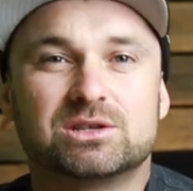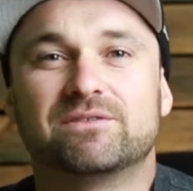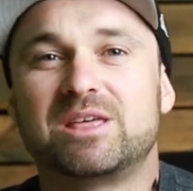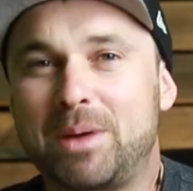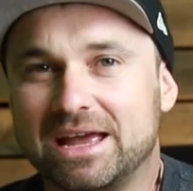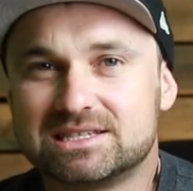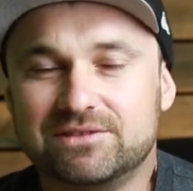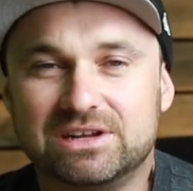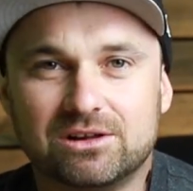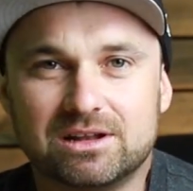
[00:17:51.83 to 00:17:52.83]
So if they're paying
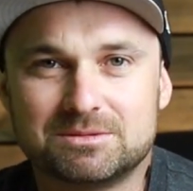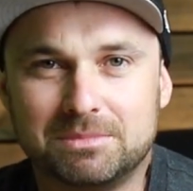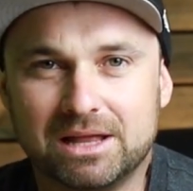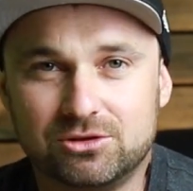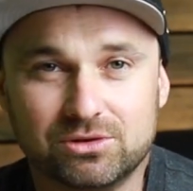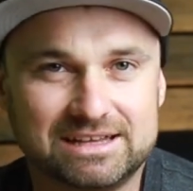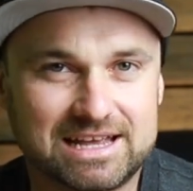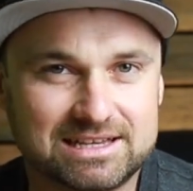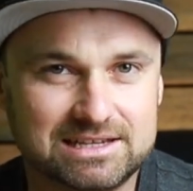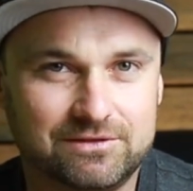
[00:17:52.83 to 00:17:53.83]
$70 a month, you'll get
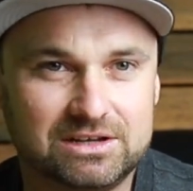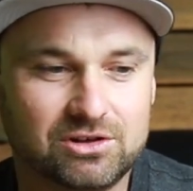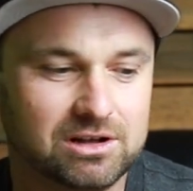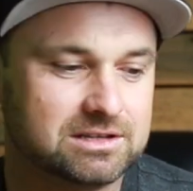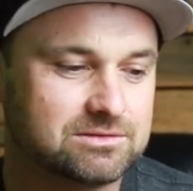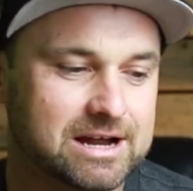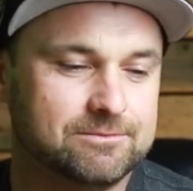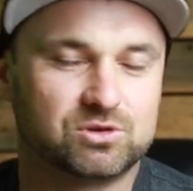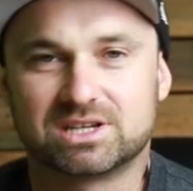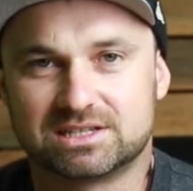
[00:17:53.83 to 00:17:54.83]
that $70,
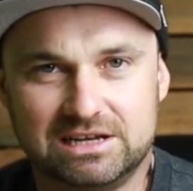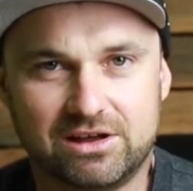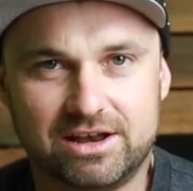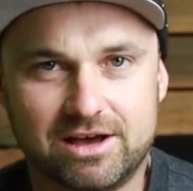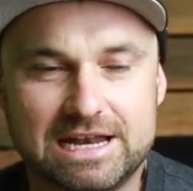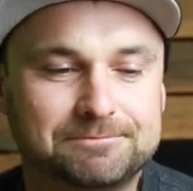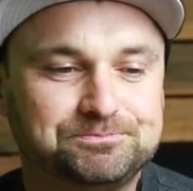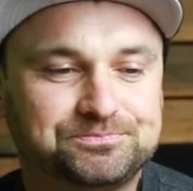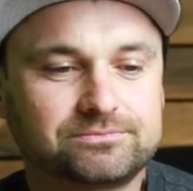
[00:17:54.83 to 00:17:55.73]
right? Or $69.90.